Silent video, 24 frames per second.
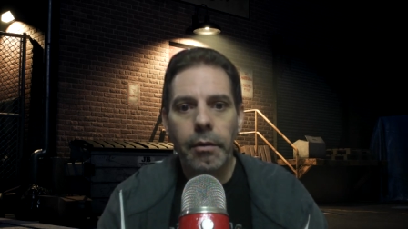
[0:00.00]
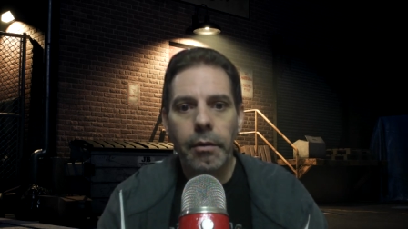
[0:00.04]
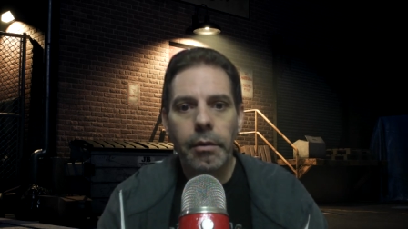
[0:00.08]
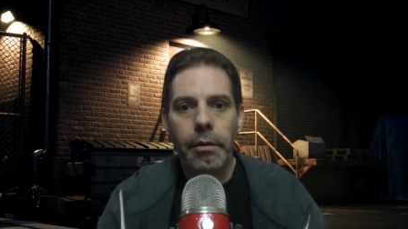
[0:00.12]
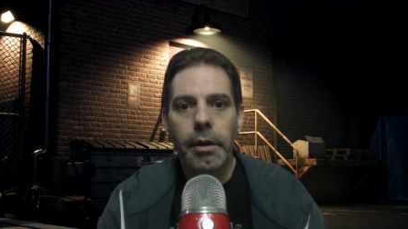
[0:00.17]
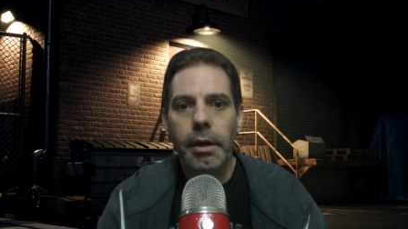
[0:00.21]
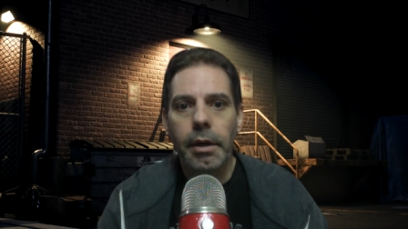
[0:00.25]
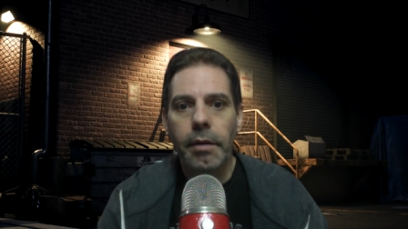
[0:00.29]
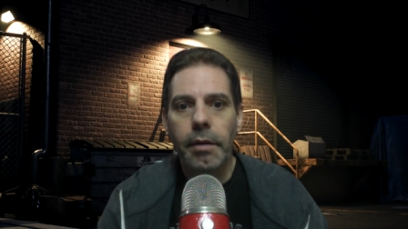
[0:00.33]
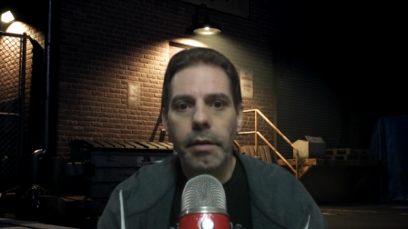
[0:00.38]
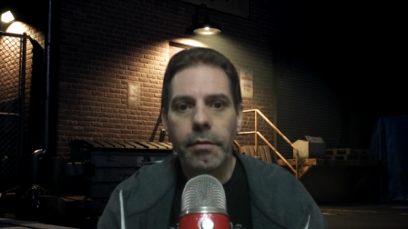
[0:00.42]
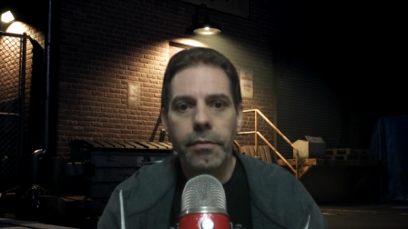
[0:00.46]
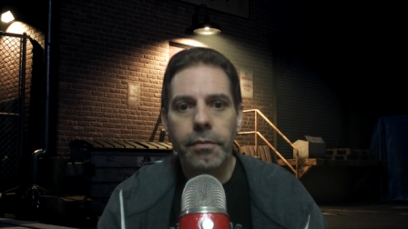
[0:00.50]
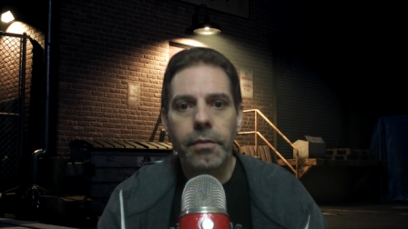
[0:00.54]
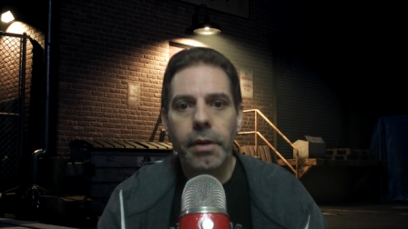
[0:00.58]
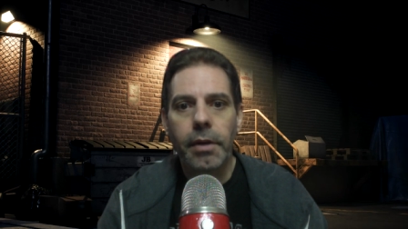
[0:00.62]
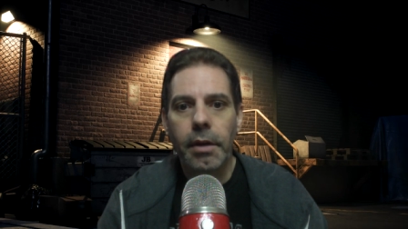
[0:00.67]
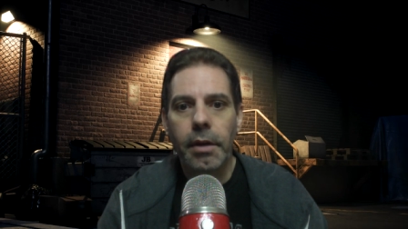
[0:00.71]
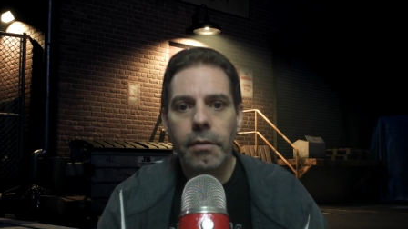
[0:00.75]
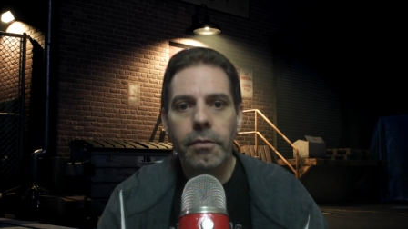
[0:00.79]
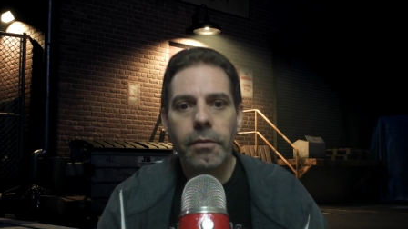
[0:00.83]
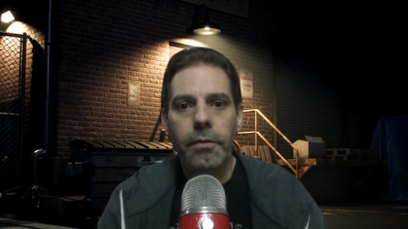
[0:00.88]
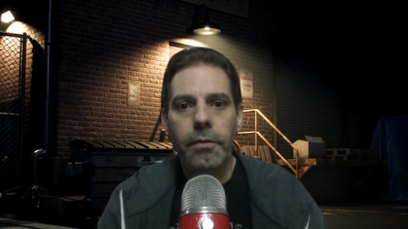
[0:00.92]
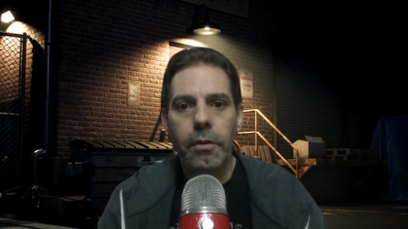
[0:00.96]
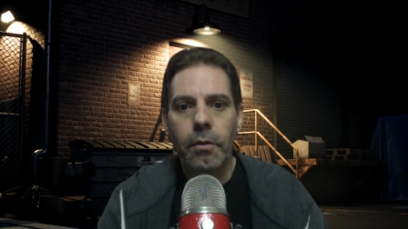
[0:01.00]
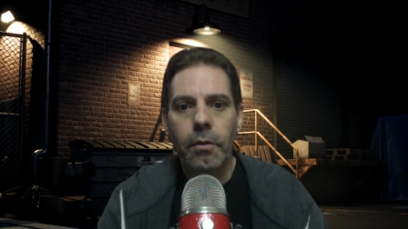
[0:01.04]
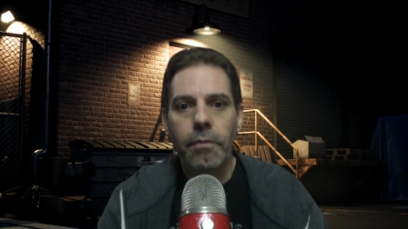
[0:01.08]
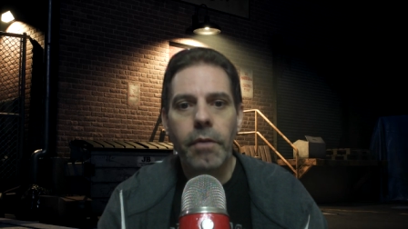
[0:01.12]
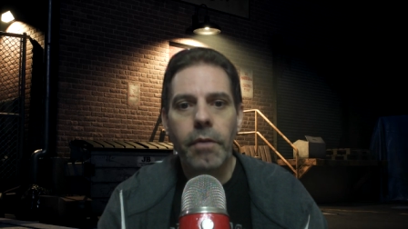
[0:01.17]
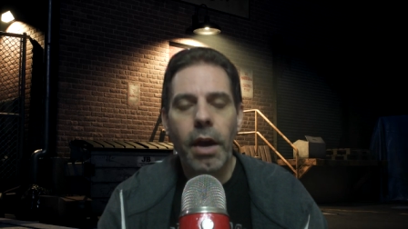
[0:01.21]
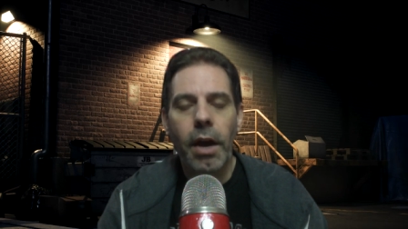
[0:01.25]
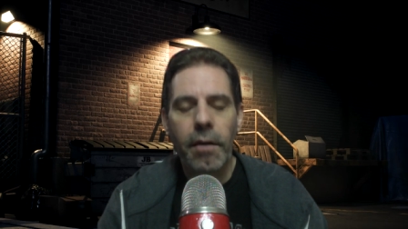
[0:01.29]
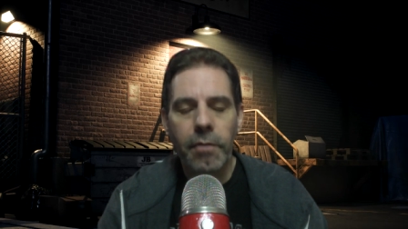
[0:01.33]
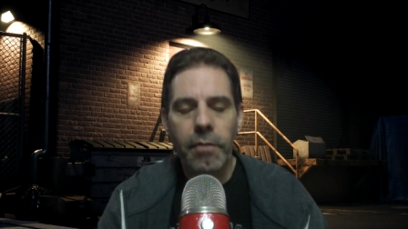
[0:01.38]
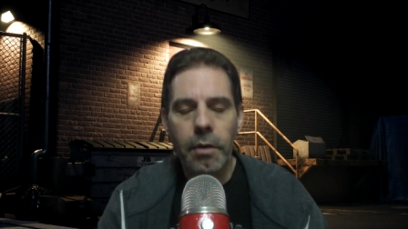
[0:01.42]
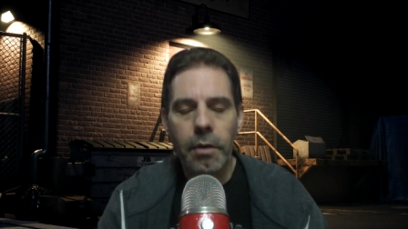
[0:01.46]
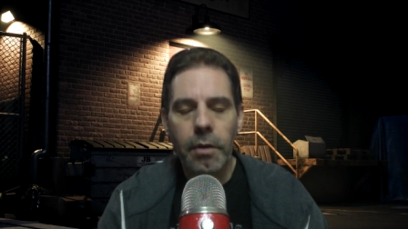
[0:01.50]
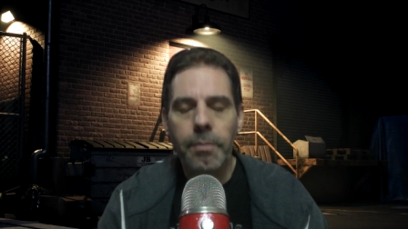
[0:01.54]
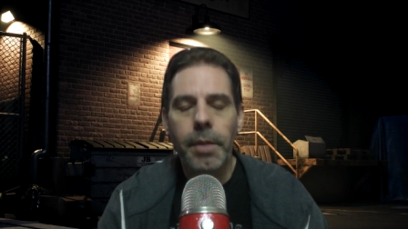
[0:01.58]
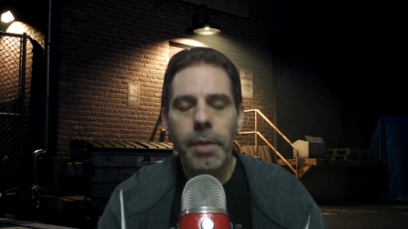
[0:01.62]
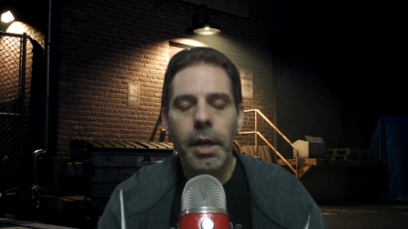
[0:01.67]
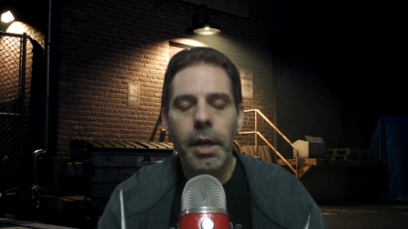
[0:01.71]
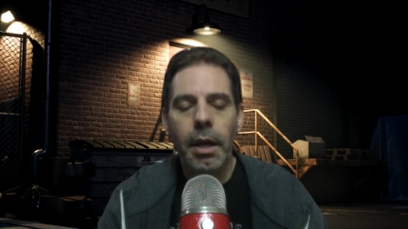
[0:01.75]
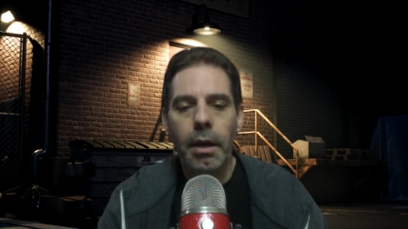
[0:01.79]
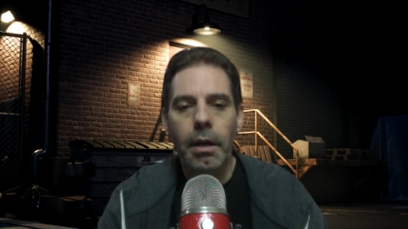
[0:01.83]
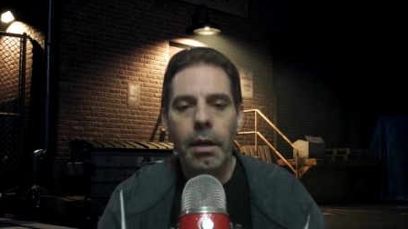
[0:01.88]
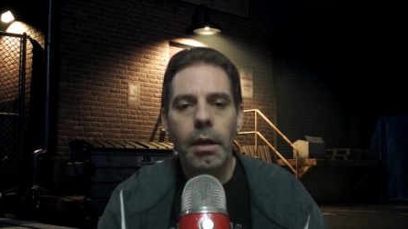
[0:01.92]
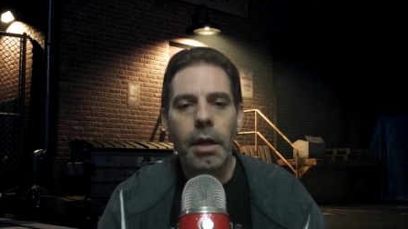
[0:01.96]
if you've ever
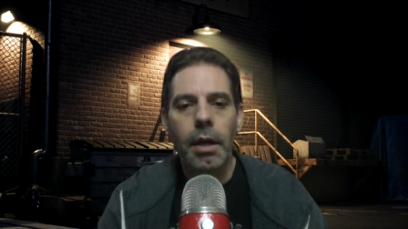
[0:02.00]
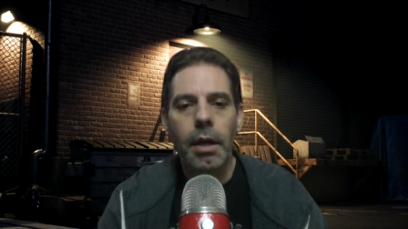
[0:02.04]
been